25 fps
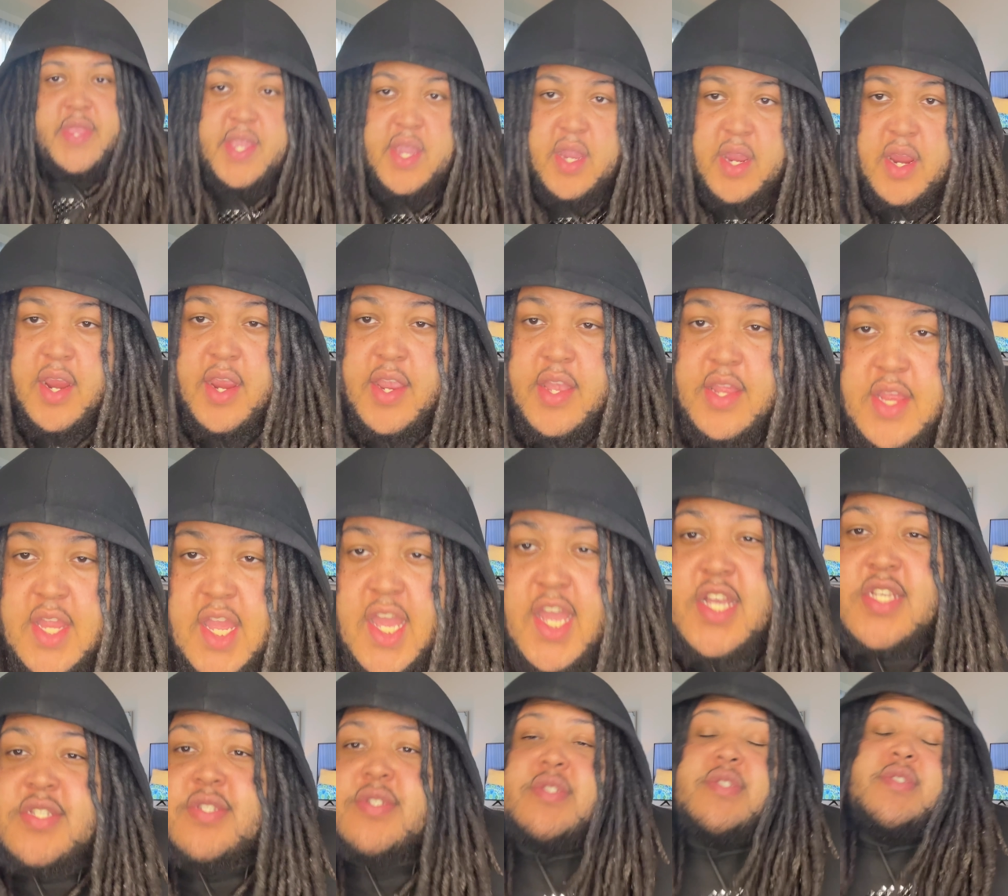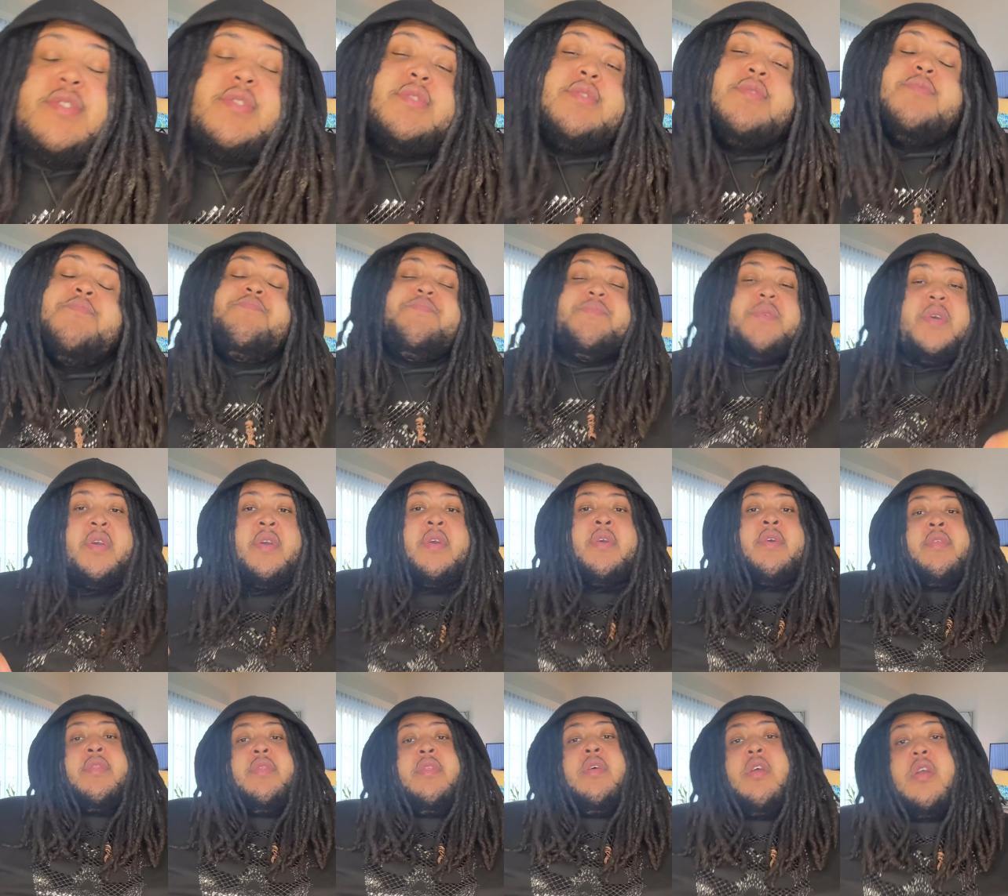All right, lastly,
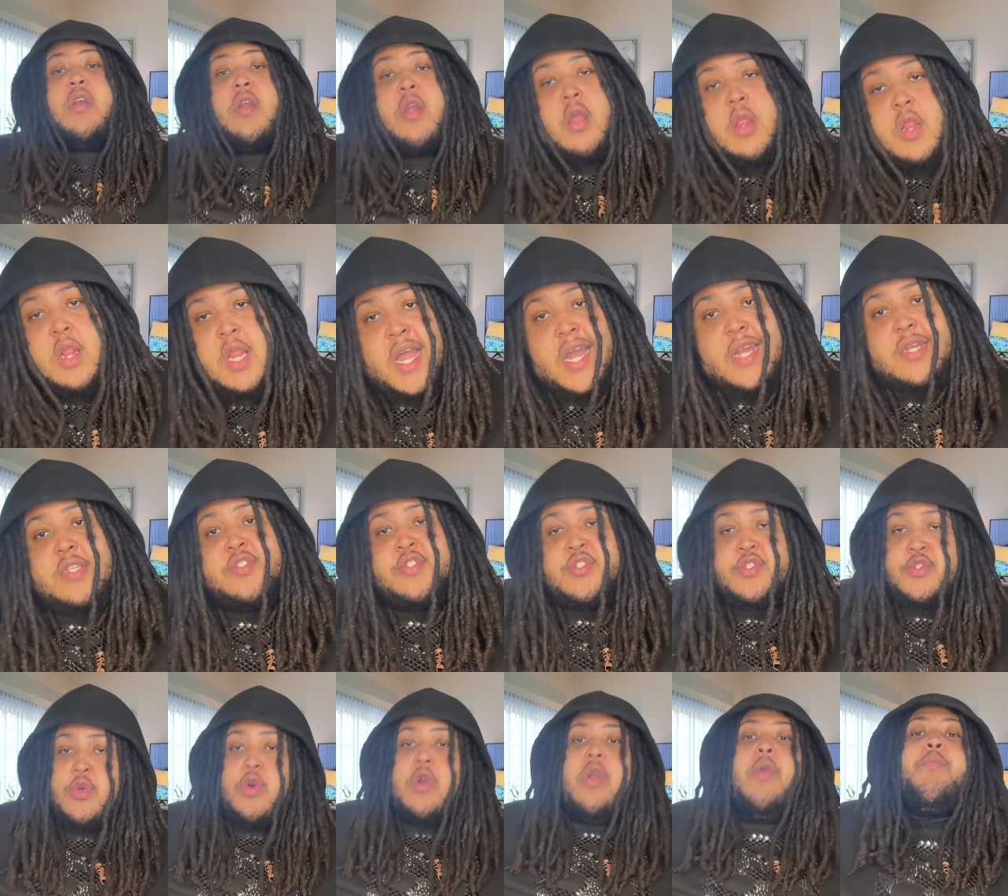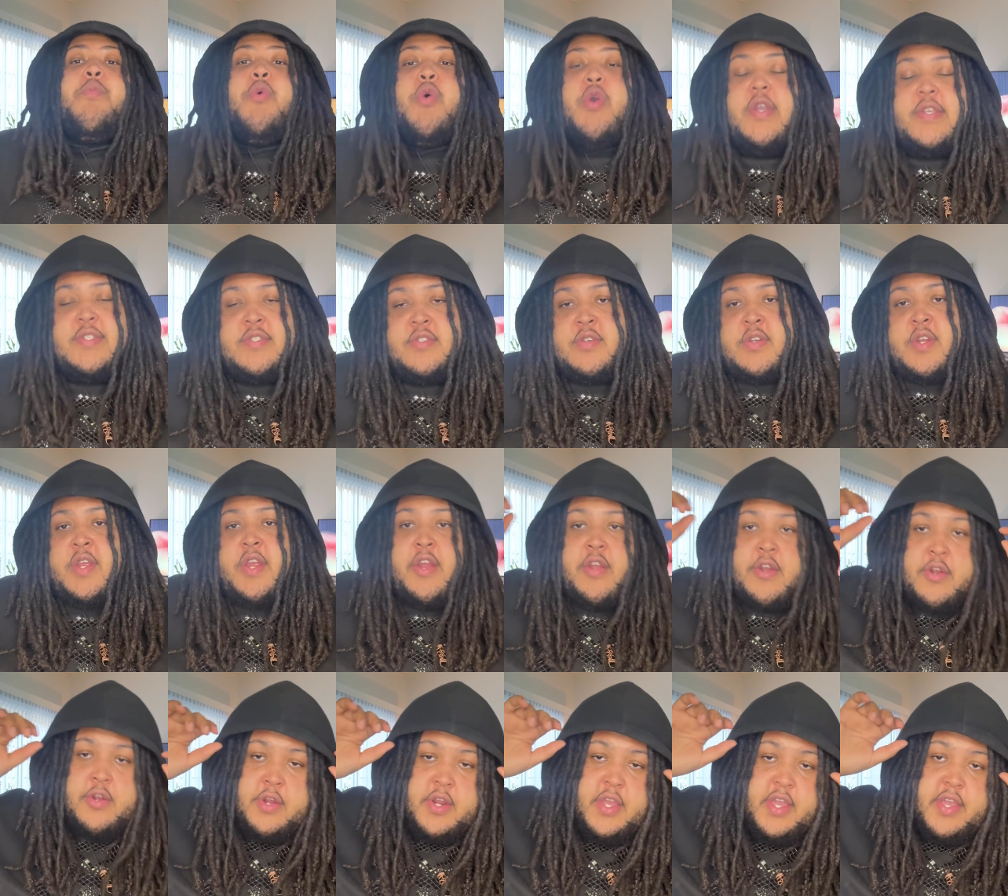there are a lot of soy boys on the
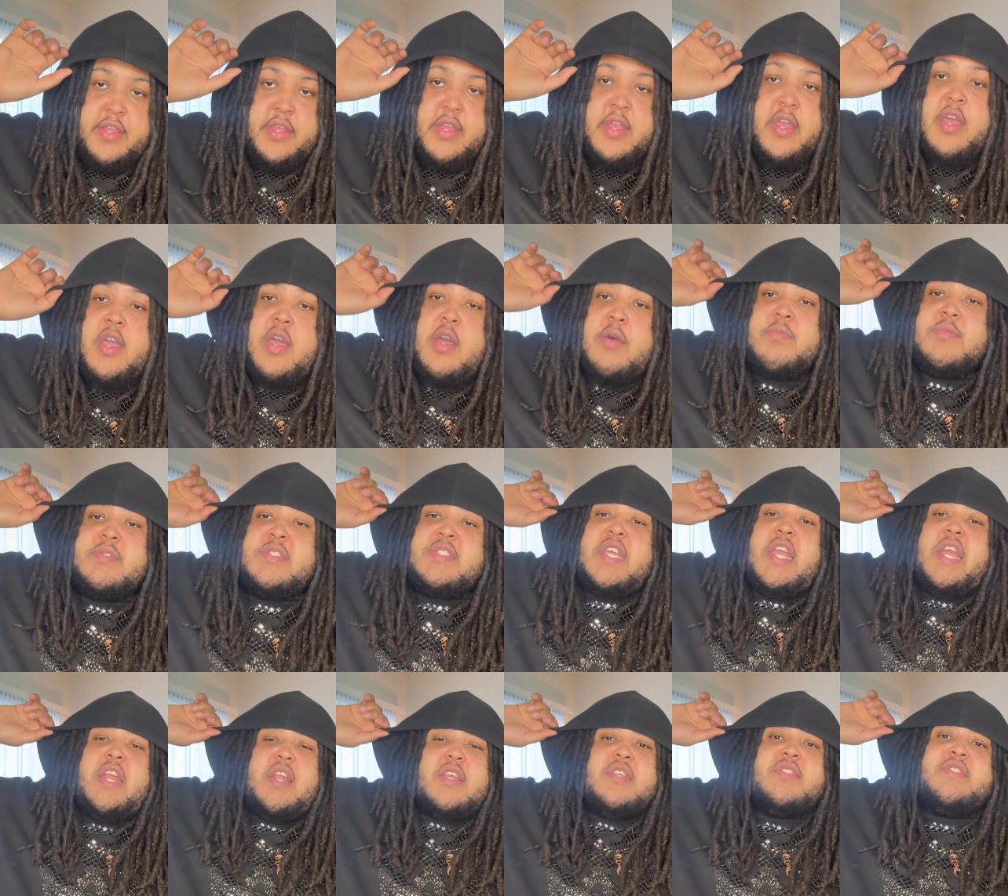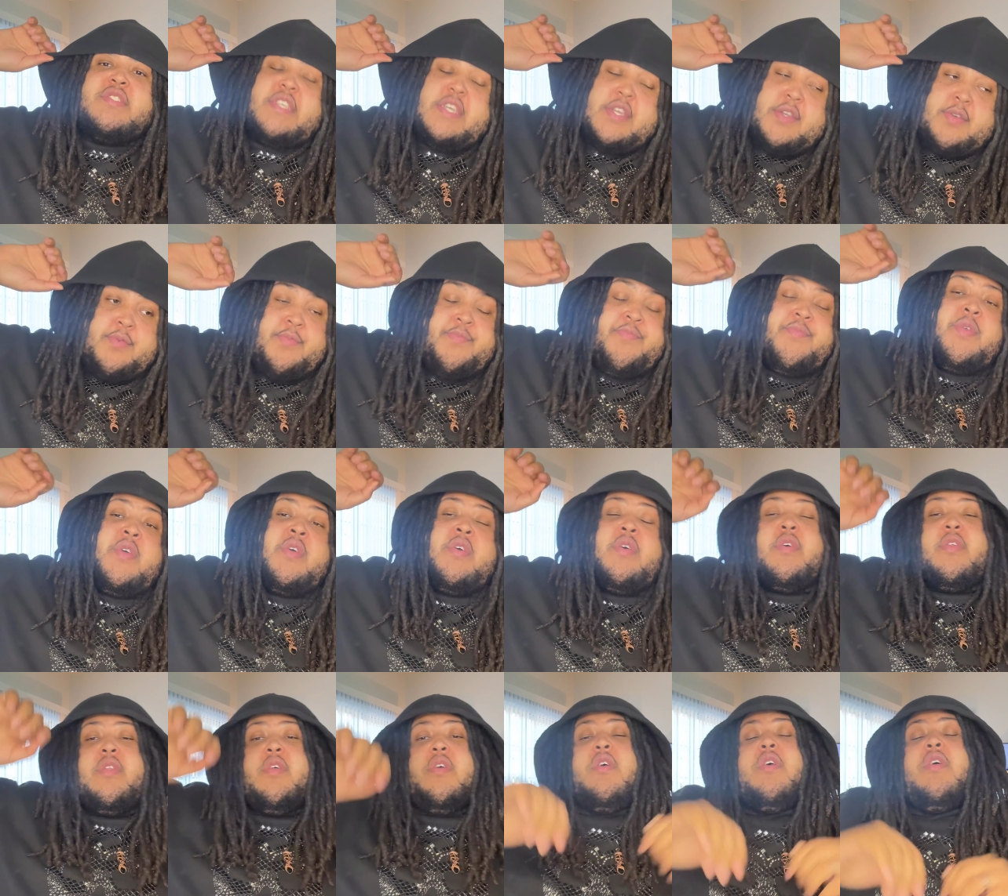internet. I'm gonna say this here.
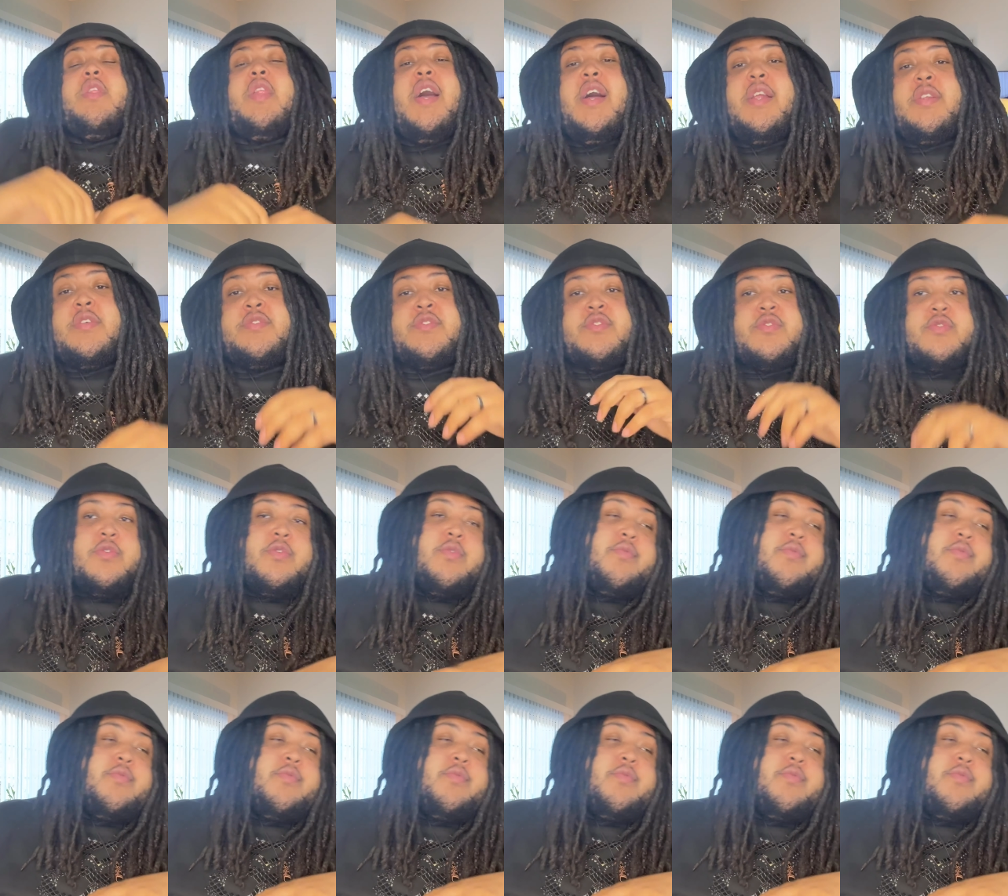There are a lot of soy